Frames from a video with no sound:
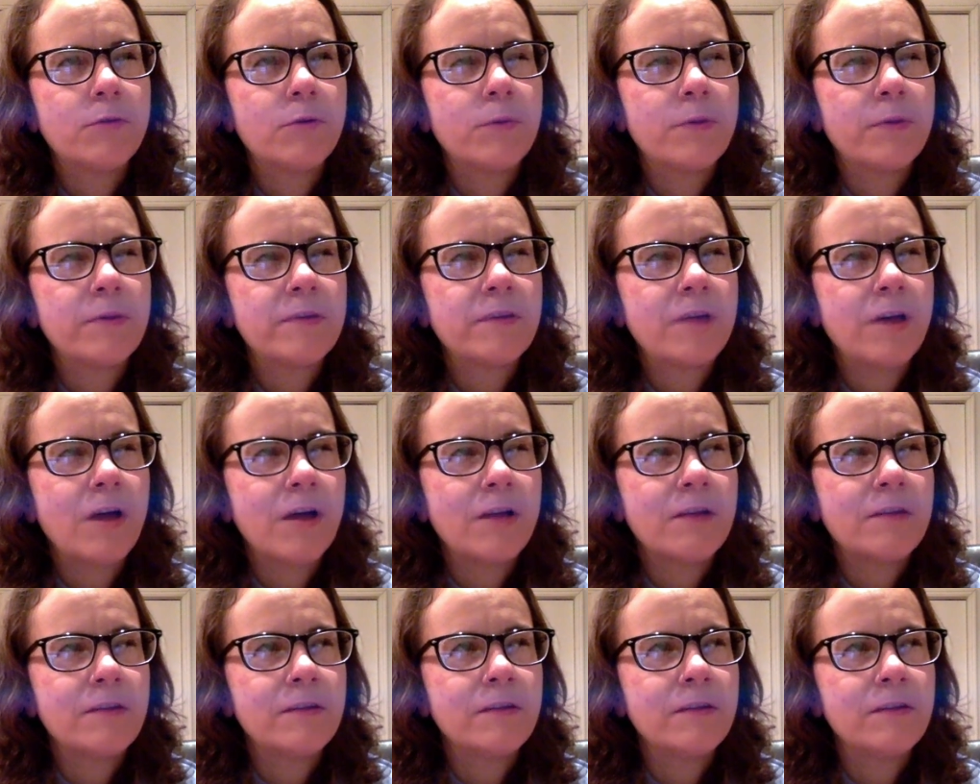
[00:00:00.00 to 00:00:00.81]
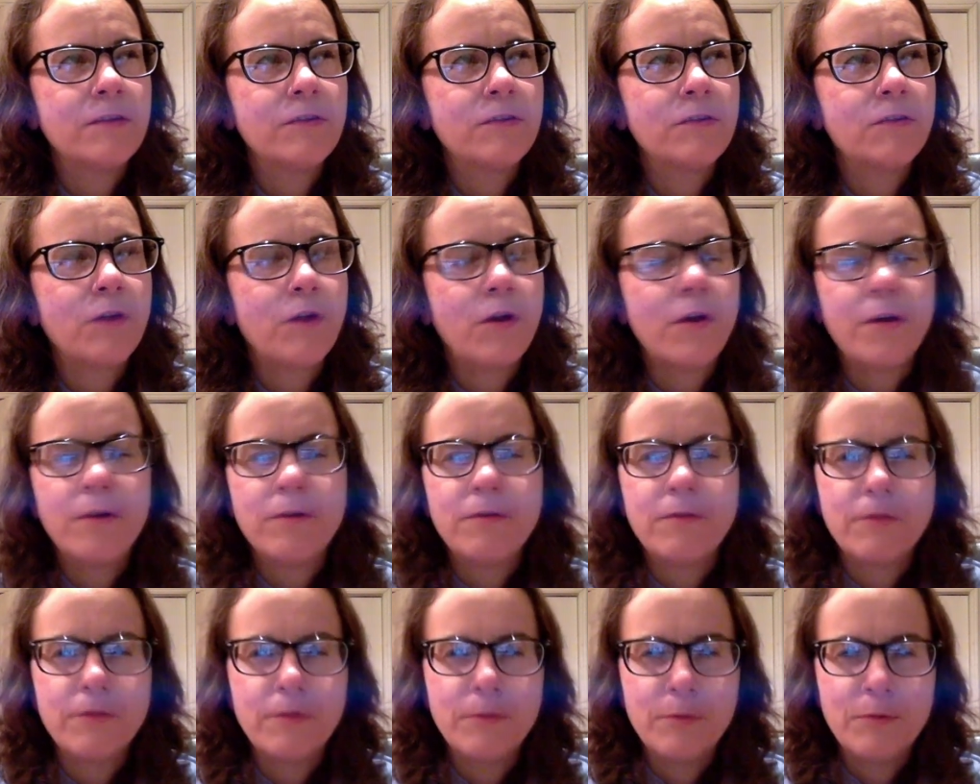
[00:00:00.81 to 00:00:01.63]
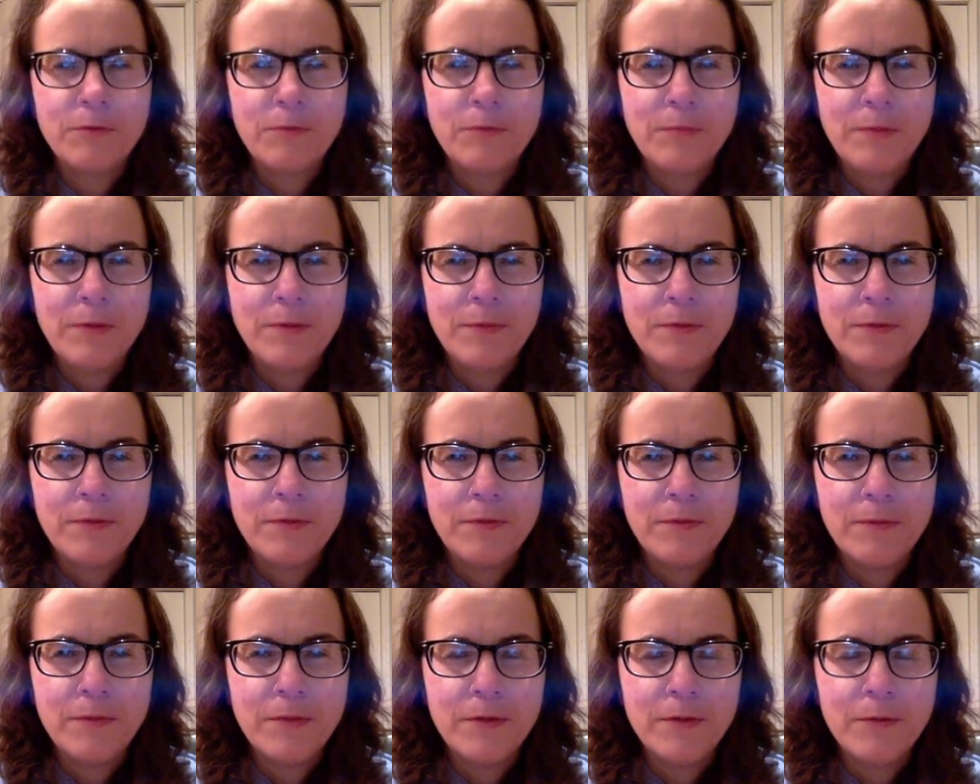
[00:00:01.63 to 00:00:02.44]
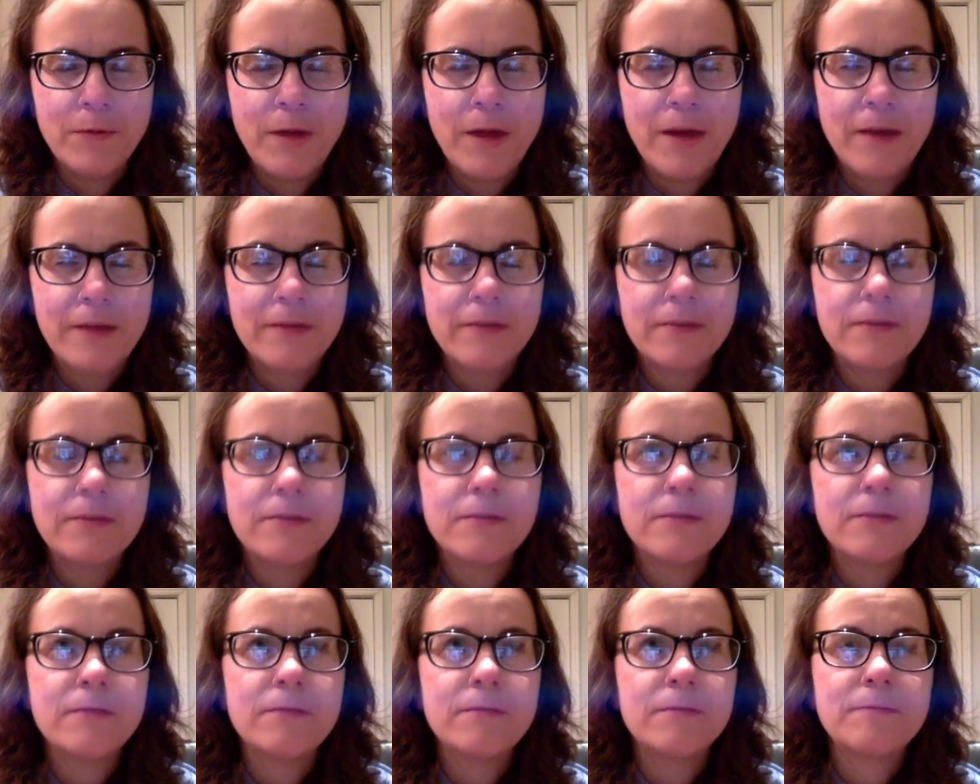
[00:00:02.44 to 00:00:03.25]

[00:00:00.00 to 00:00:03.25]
or Wisconsin. Sorry for the people in the Midwest.